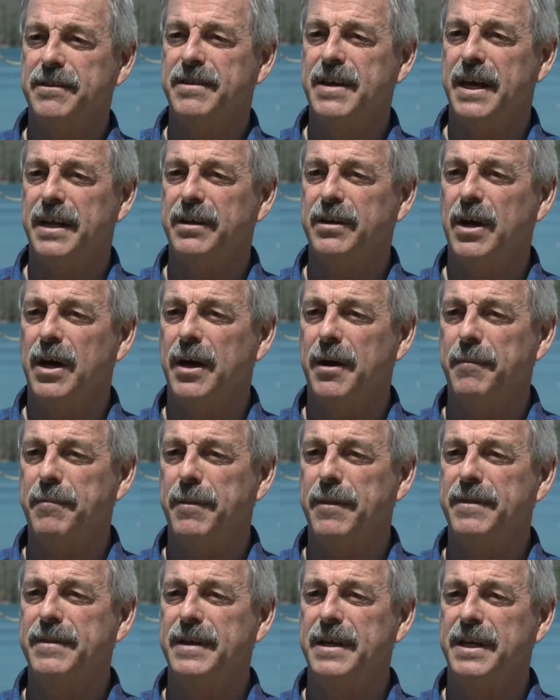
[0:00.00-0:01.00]
that
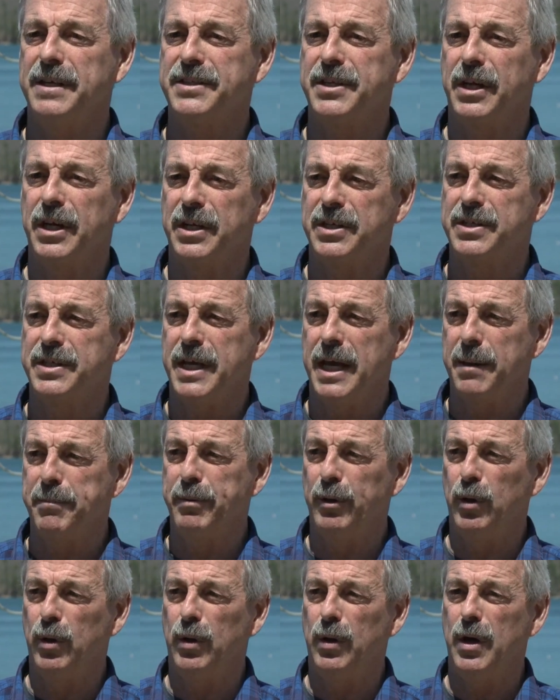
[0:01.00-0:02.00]
um, it's an
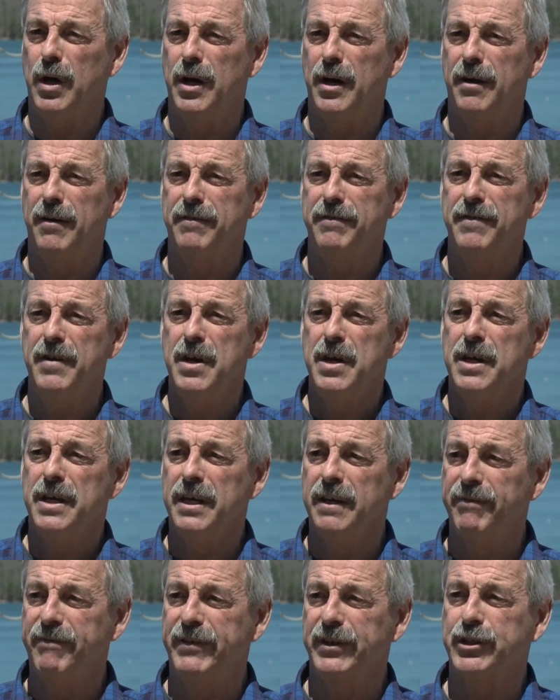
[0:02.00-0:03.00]
example of
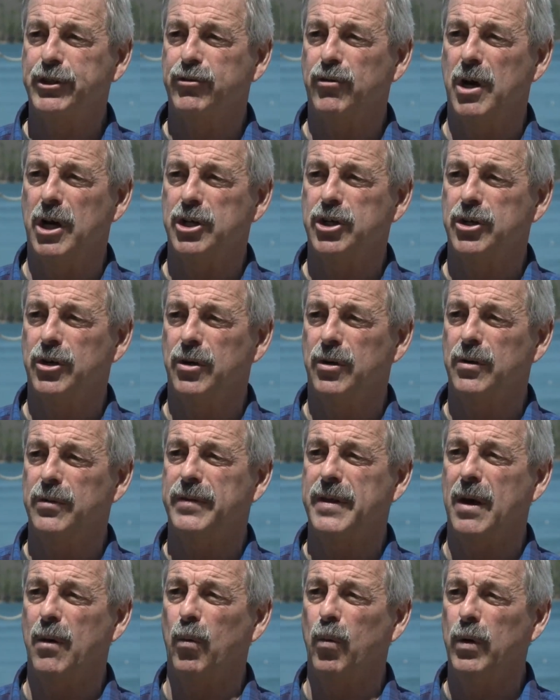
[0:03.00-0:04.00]
infrastructure
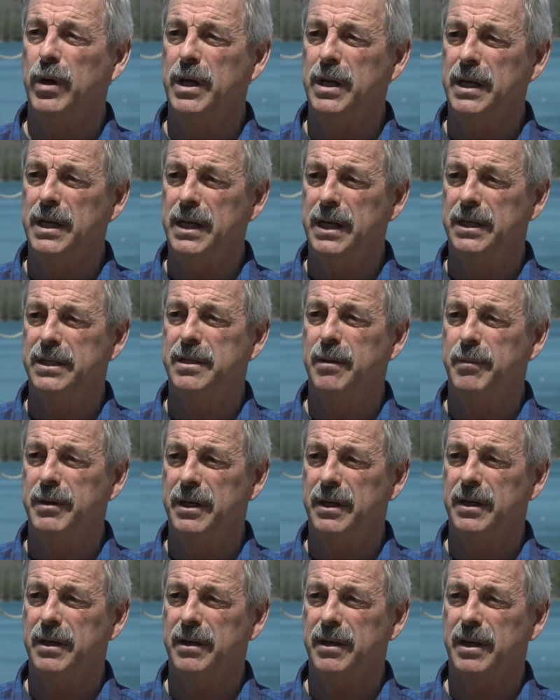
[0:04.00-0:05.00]
that we need to
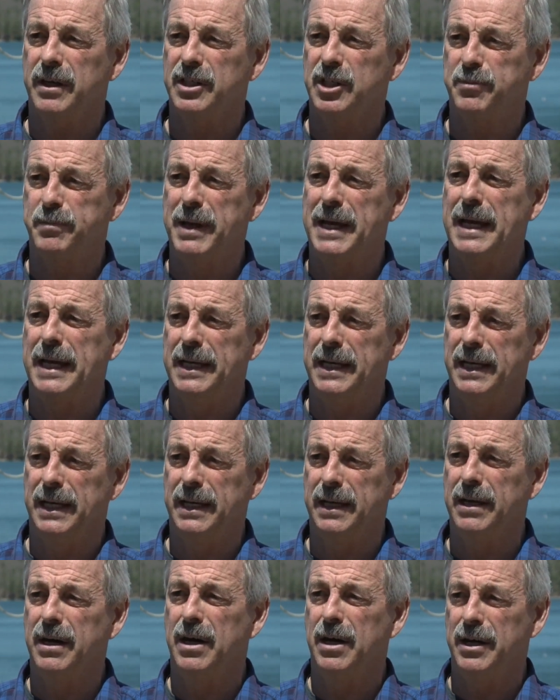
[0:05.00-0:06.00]
be
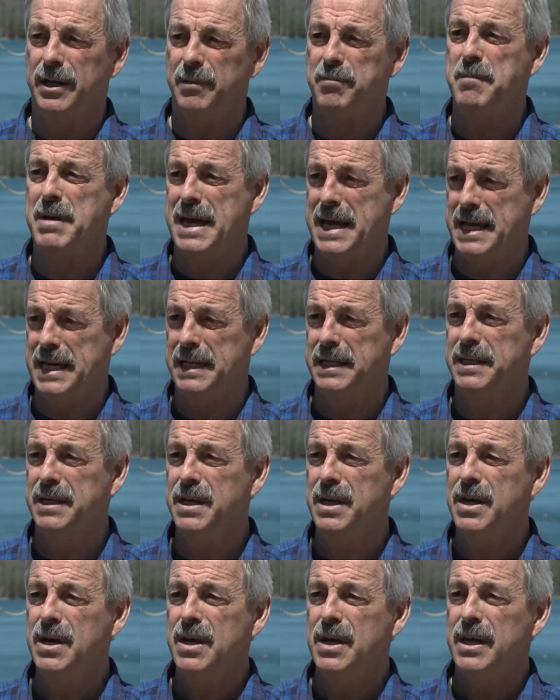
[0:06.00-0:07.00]
expanding on in Maine
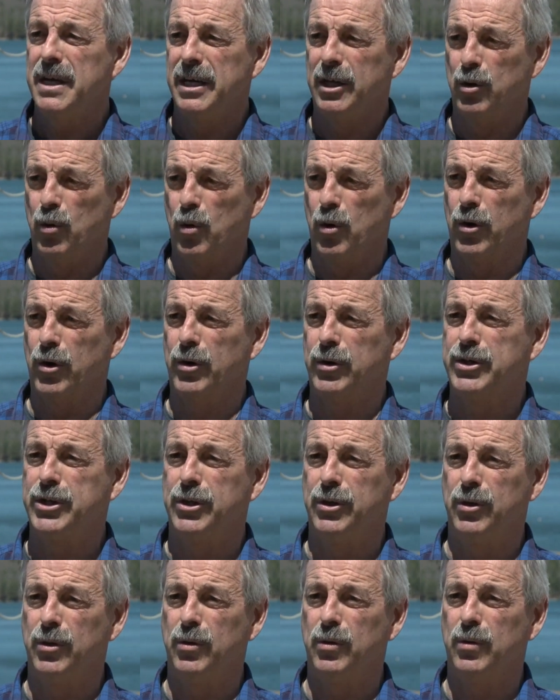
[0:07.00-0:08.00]
in order
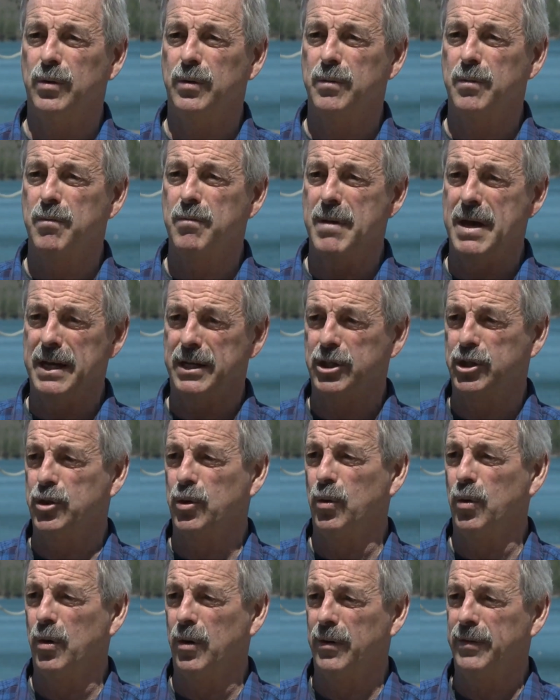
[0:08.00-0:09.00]
to make
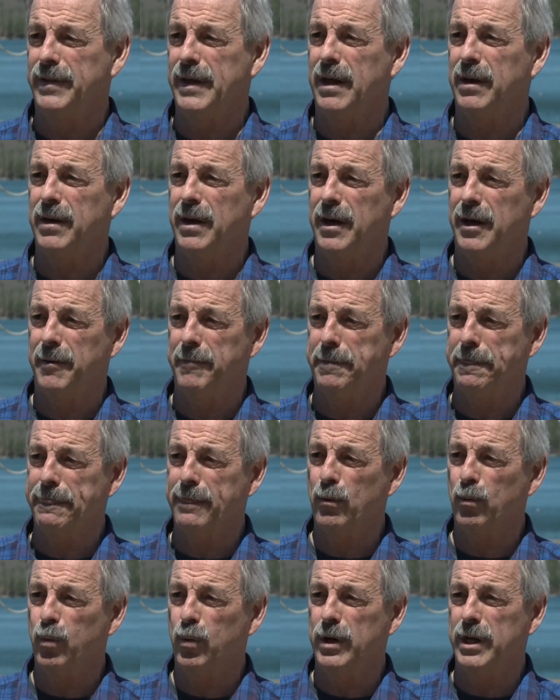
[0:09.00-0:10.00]
sure that um,
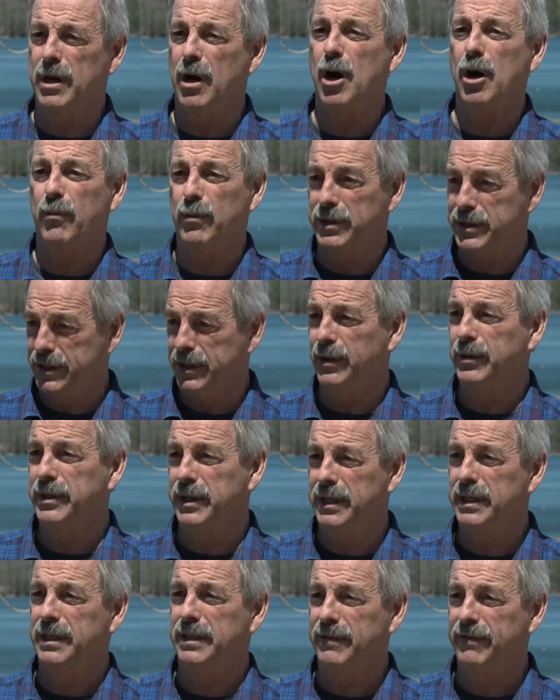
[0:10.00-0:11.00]
we are
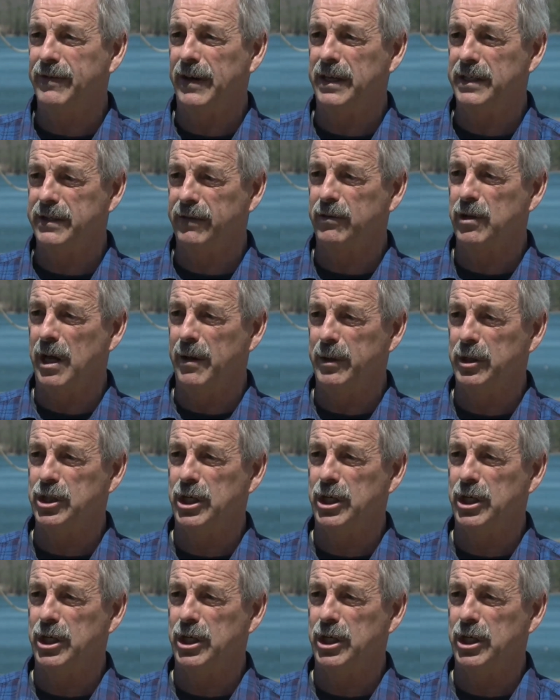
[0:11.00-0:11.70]
resilient in the face of climate